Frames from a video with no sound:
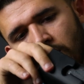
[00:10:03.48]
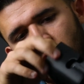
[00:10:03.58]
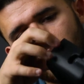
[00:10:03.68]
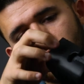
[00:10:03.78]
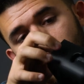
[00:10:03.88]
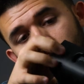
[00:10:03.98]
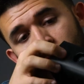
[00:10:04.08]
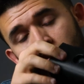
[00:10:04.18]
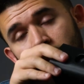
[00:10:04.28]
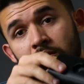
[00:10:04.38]
Oh,
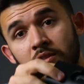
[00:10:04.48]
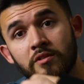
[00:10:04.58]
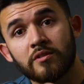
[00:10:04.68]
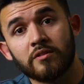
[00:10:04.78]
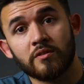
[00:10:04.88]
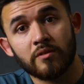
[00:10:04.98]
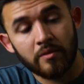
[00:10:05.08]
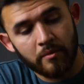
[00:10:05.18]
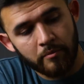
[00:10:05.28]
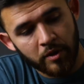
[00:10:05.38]
so this
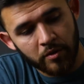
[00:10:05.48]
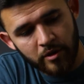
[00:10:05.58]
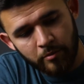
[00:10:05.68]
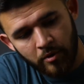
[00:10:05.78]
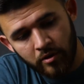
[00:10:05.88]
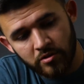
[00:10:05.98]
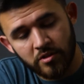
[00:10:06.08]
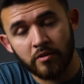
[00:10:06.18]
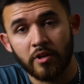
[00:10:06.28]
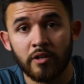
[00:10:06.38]
grip
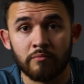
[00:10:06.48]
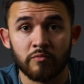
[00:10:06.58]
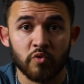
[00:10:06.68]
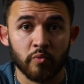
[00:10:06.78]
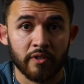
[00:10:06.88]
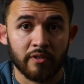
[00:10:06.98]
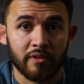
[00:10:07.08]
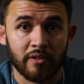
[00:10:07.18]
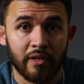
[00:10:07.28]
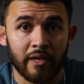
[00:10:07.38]
also comes
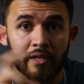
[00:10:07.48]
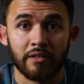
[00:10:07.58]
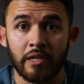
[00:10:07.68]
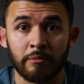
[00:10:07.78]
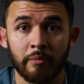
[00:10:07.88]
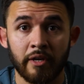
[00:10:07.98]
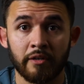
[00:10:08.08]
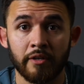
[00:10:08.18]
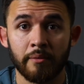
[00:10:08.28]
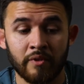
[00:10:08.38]
with a dummy
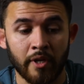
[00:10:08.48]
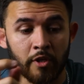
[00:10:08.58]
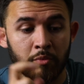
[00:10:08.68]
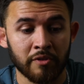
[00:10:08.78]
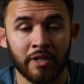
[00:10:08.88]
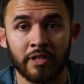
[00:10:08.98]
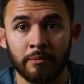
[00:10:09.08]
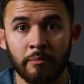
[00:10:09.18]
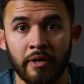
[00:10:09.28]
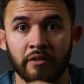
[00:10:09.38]
battery. Now you put that
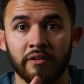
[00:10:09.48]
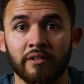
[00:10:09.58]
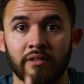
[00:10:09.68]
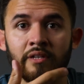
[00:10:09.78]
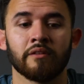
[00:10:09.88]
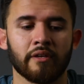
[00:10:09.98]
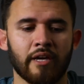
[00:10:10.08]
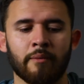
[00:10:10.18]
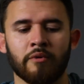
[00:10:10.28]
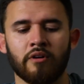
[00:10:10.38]
dummy battery in the
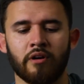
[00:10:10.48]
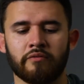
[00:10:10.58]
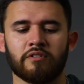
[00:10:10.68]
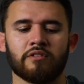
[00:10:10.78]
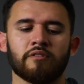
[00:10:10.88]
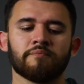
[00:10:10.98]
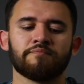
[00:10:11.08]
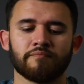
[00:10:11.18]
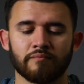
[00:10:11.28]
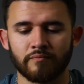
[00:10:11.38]
camera, obviously,
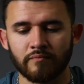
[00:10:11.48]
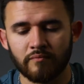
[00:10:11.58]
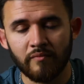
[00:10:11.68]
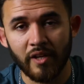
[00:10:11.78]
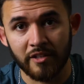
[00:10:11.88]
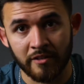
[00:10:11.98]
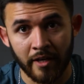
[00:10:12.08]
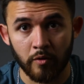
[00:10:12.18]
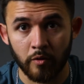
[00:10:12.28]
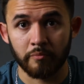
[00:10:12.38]
and then
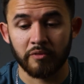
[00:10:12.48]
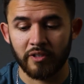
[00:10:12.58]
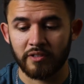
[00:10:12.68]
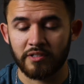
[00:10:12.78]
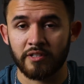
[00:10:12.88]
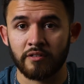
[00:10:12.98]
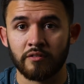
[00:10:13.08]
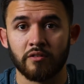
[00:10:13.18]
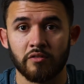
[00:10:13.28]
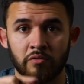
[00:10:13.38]
that cord plugs
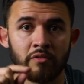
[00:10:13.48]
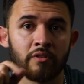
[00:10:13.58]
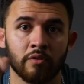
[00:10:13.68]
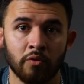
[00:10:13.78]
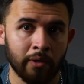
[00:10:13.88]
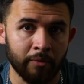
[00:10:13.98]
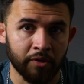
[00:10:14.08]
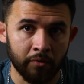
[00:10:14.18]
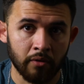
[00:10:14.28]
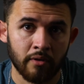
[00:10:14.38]
in through the little rubber
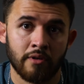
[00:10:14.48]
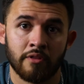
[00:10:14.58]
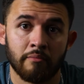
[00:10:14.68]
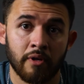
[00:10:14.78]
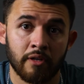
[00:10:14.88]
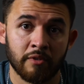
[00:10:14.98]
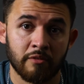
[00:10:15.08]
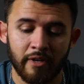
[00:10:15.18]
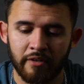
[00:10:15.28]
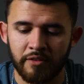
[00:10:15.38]
door on the bottom of
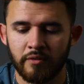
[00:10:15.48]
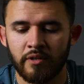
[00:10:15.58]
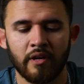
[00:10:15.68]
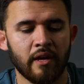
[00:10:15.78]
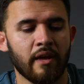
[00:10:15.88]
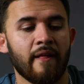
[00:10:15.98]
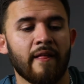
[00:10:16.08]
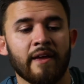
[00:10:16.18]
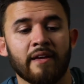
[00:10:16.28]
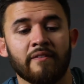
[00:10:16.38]
the battery door,
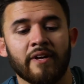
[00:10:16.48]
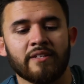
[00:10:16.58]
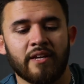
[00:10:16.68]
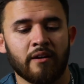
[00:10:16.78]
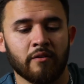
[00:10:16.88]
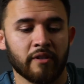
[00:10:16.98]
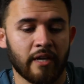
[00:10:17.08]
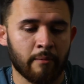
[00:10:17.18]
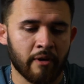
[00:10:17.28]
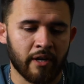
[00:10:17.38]
and that's how the
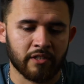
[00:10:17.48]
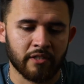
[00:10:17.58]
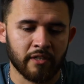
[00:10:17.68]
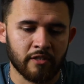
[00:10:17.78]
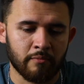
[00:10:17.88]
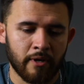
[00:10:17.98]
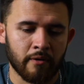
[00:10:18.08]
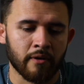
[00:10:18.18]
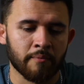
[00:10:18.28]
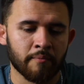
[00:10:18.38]
camera actually gets its
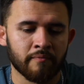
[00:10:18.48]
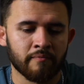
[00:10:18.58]
power.